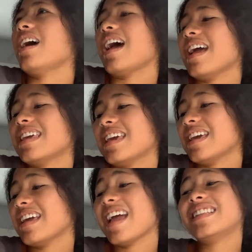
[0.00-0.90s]
I can't.
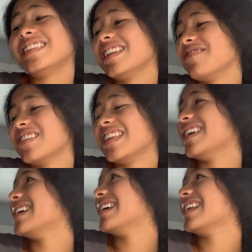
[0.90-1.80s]
I didn't even eat.